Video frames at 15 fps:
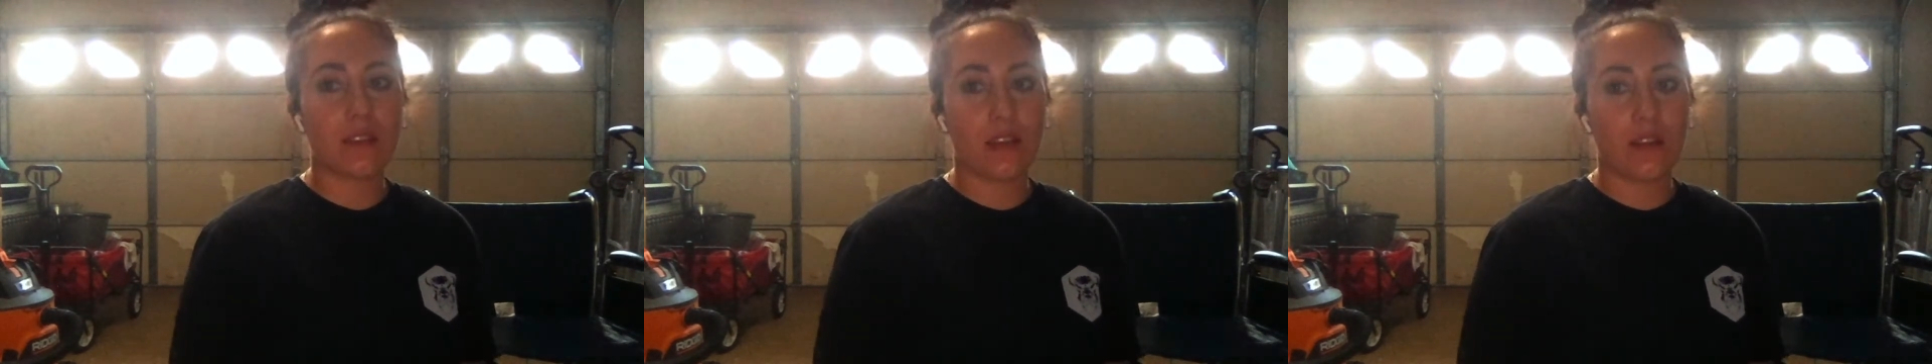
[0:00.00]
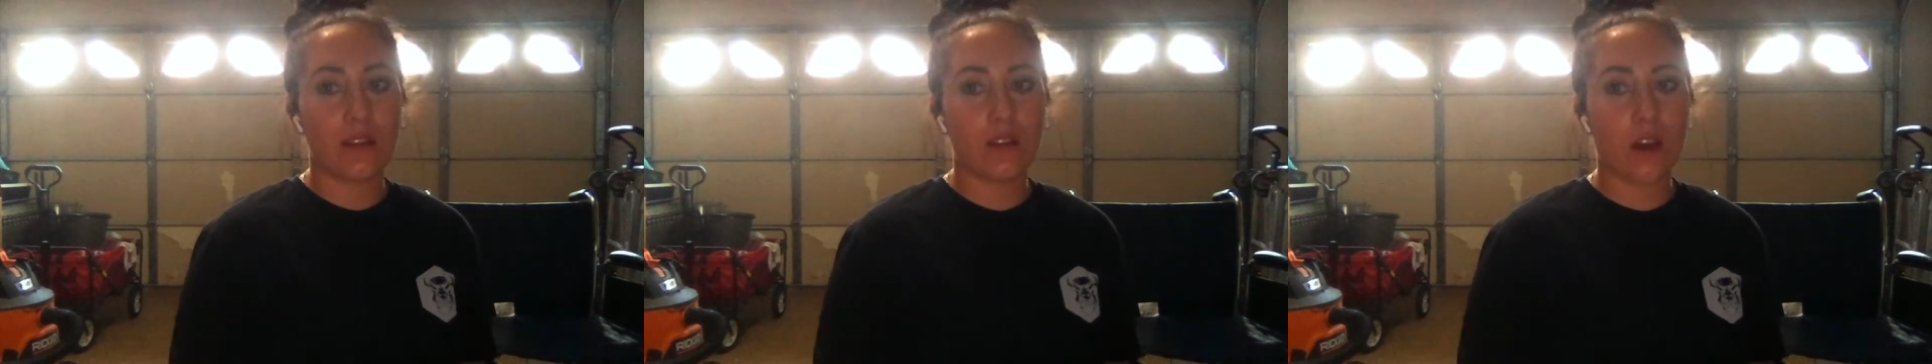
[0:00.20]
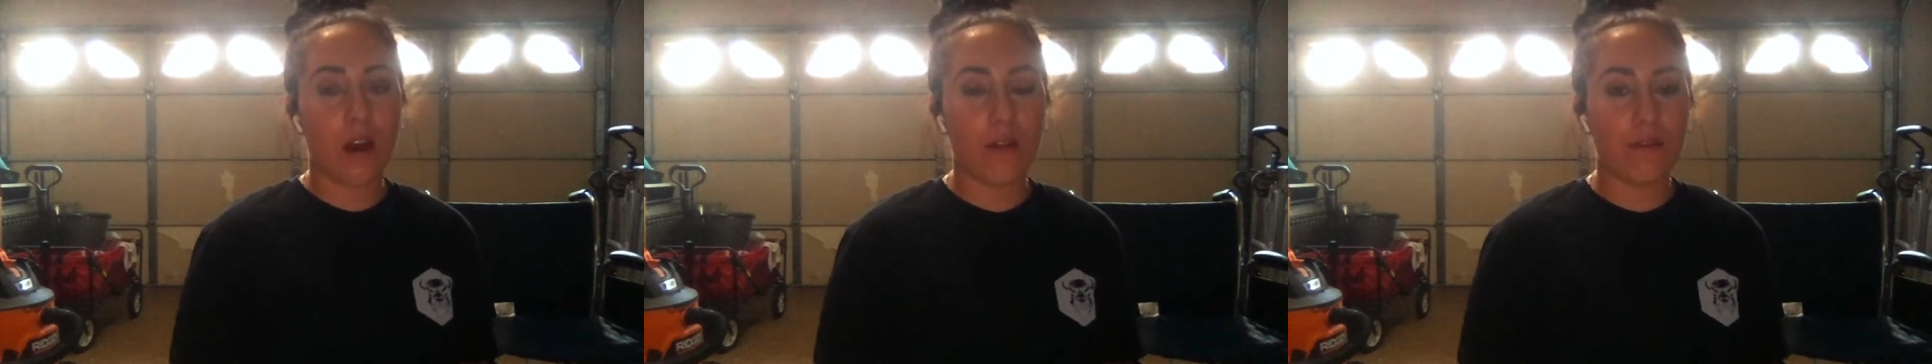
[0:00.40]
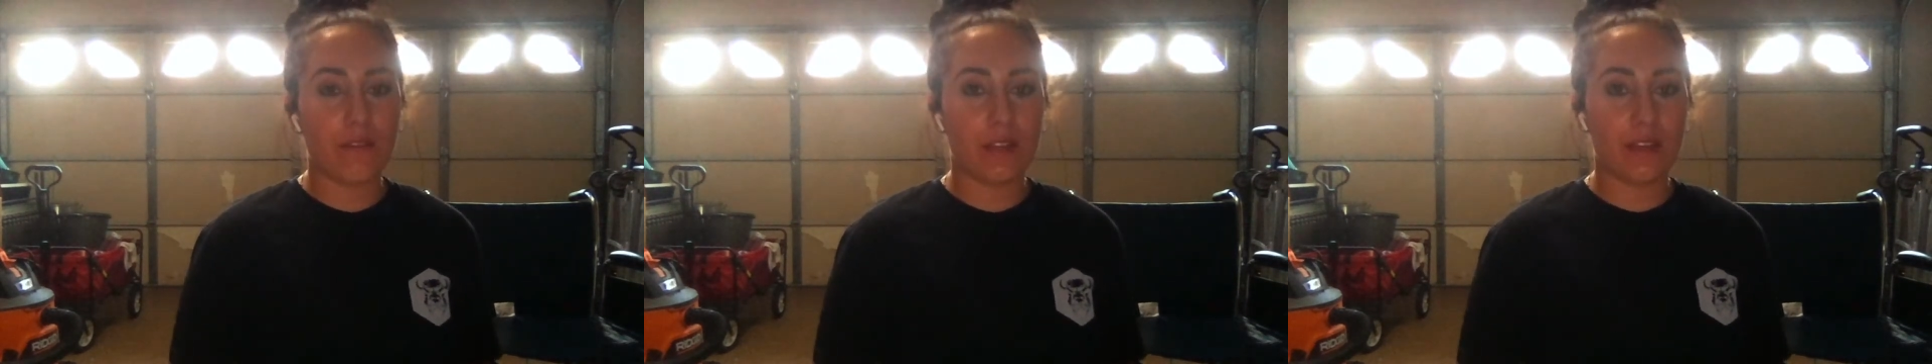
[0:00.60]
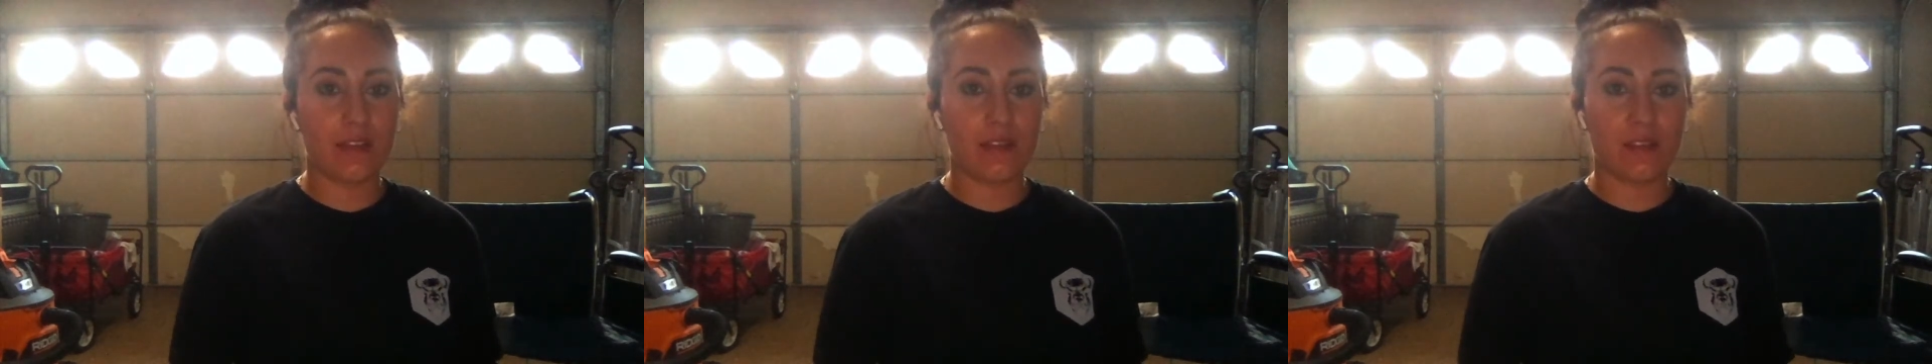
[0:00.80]
and
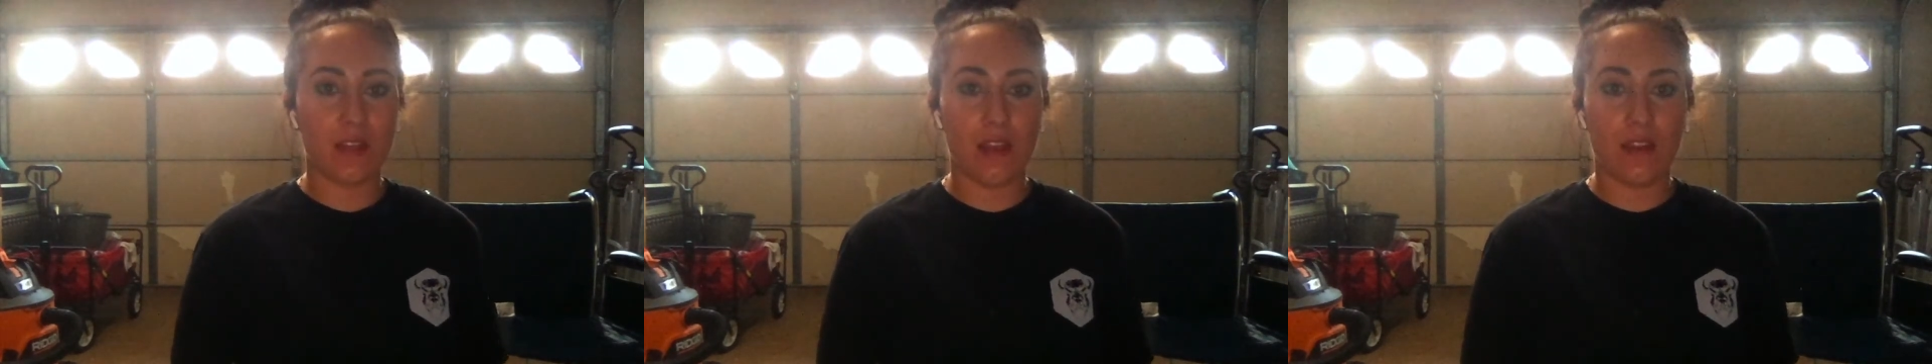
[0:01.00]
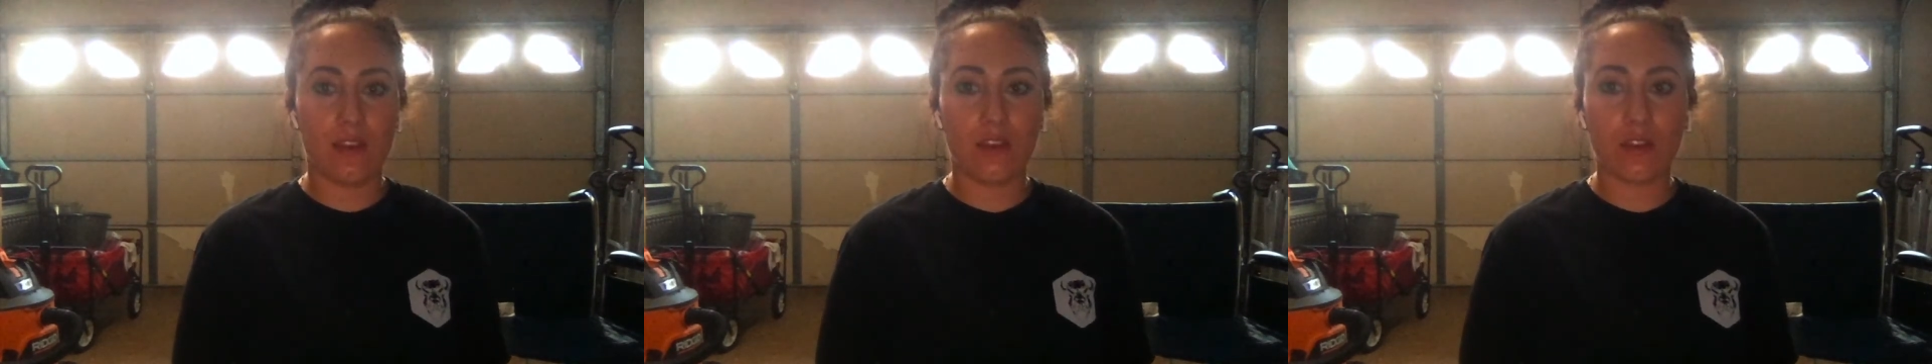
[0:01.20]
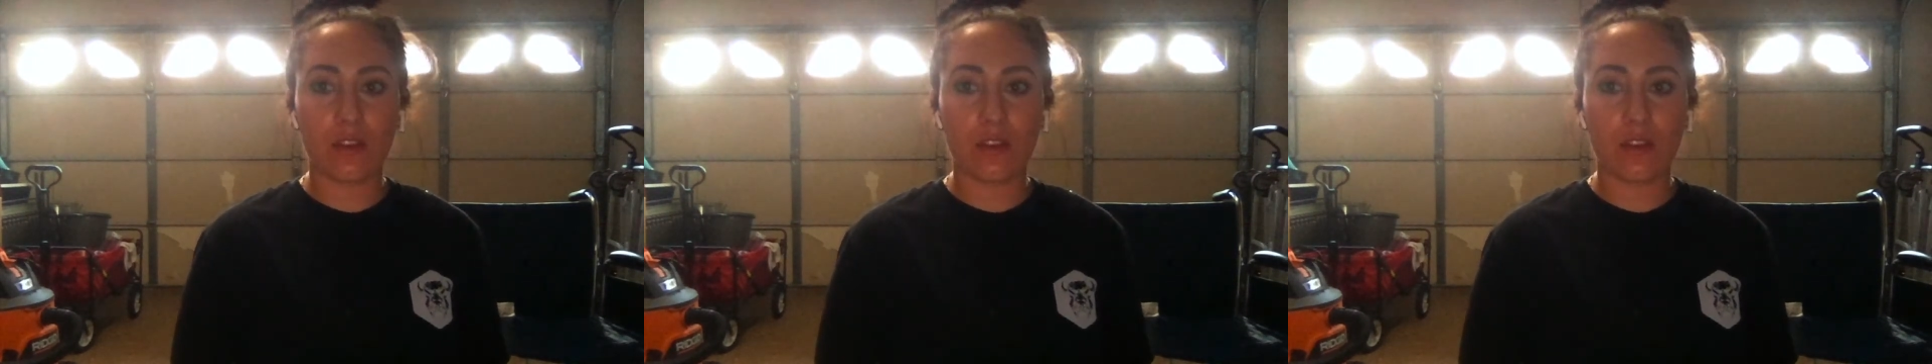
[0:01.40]
confidence in your